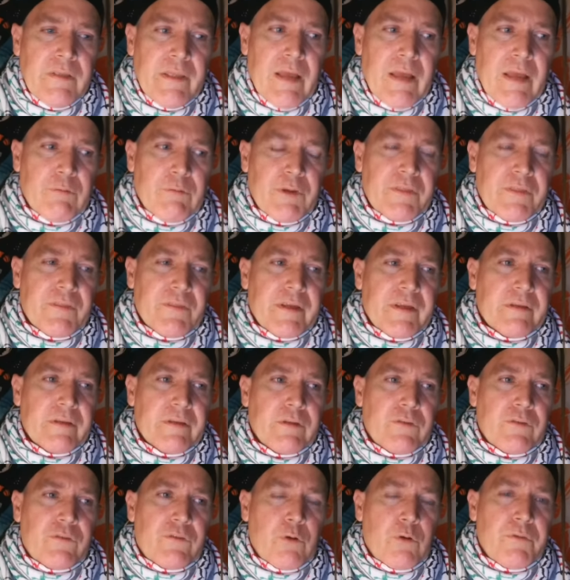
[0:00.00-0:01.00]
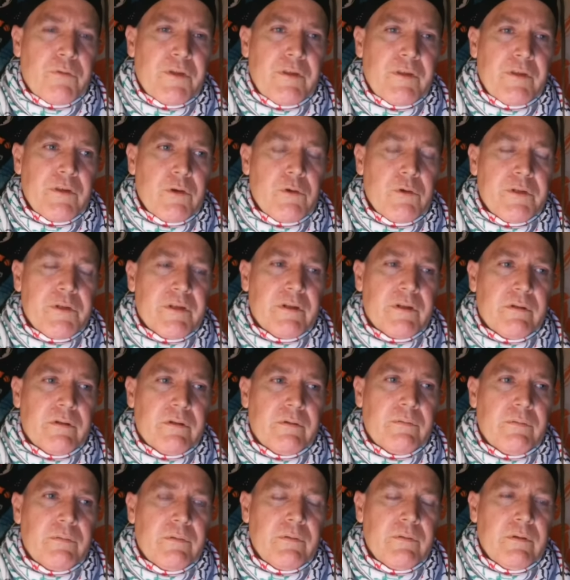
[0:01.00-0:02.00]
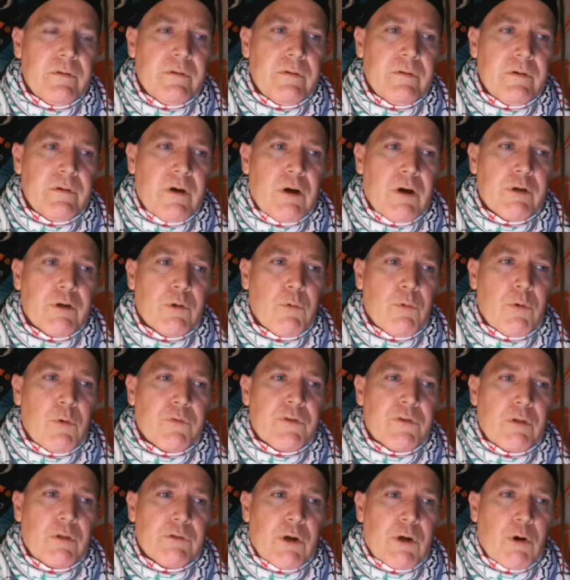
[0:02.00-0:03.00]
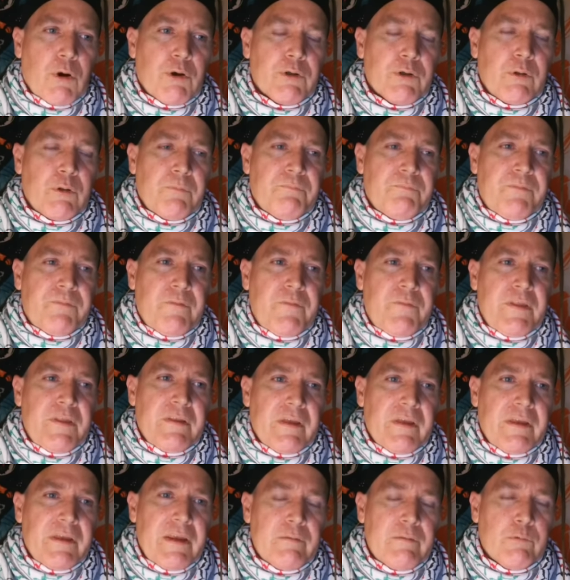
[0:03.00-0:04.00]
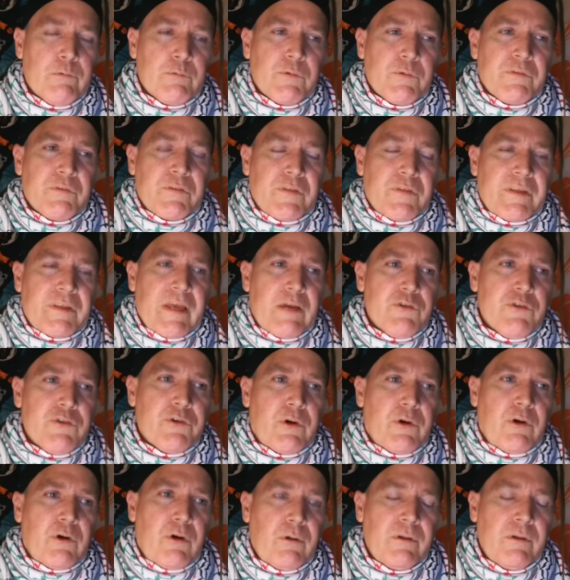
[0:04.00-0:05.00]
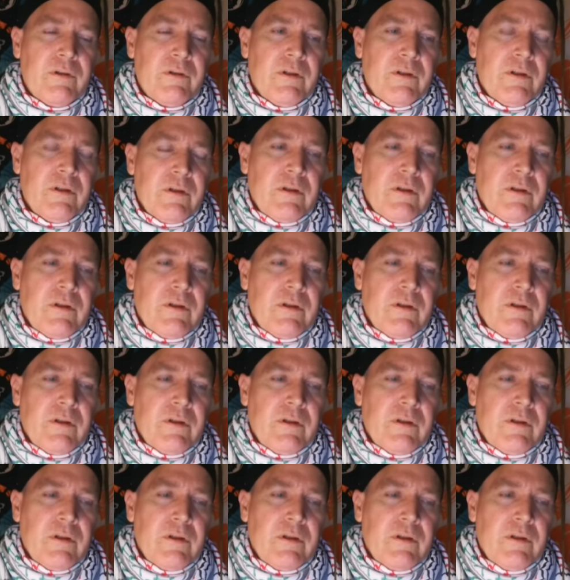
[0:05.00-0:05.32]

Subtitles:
everything in the Soviet Union, under what was called Article 58, which was this catch-all